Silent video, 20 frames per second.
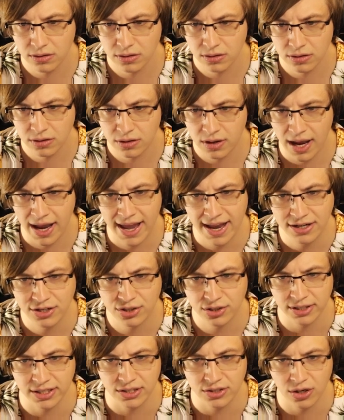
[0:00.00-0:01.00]
I
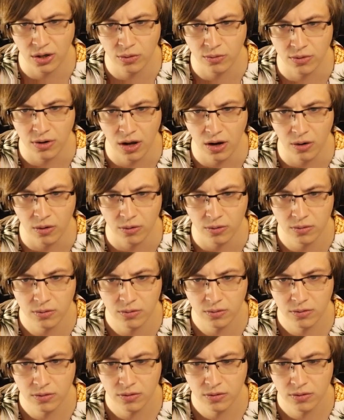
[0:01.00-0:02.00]
actually don't
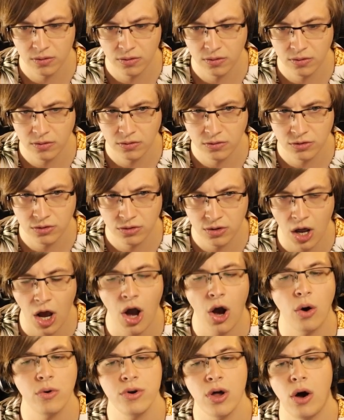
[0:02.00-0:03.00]
know.
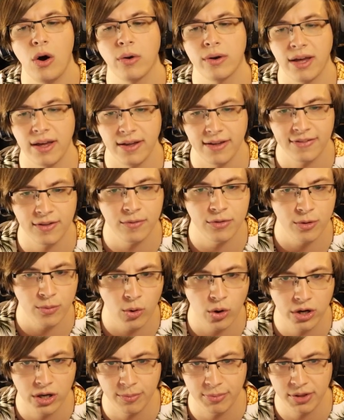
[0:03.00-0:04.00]
Oh, no, okay. The, the
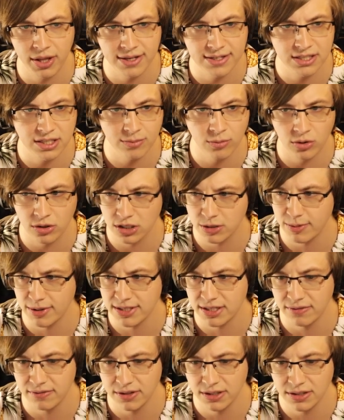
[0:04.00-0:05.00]
more you place, the more
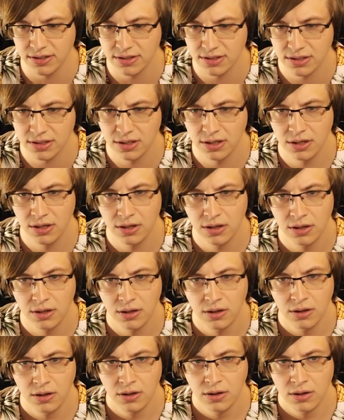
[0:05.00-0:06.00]
expensive it is.
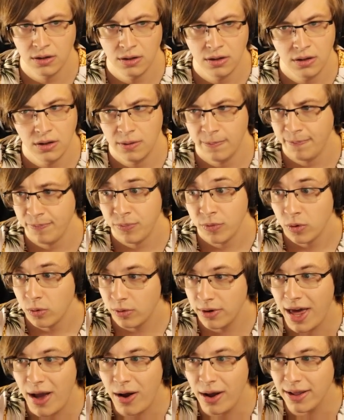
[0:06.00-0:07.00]
Well,
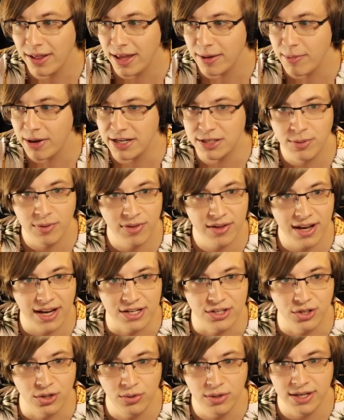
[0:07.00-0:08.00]
now it like makes me think I
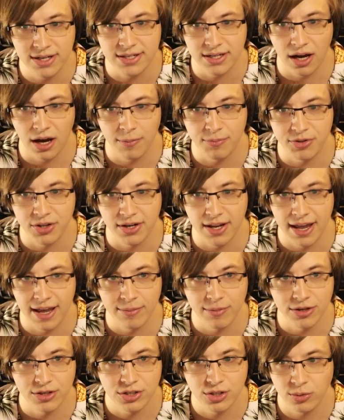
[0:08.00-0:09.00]
do need to up the
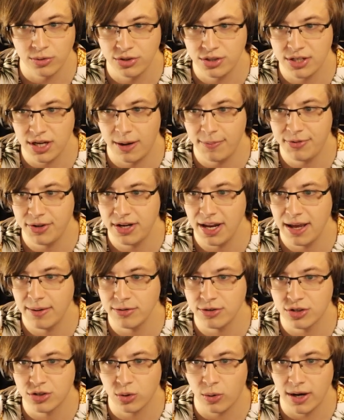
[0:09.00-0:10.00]
damage. So we'll just up the
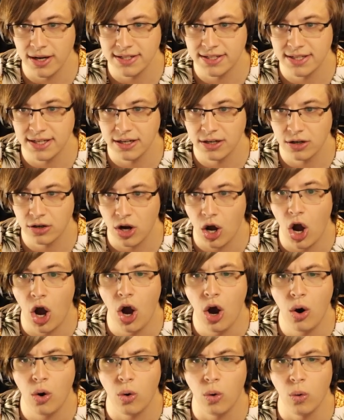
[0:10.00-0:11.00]
damage twice here.
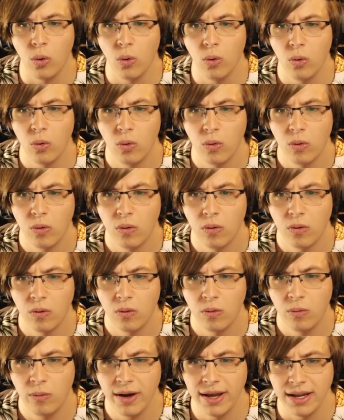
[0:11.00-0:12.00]
Oh,
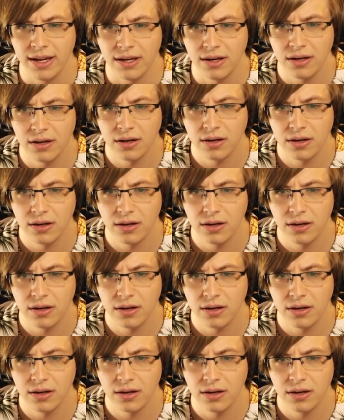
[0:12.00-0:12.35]
wait.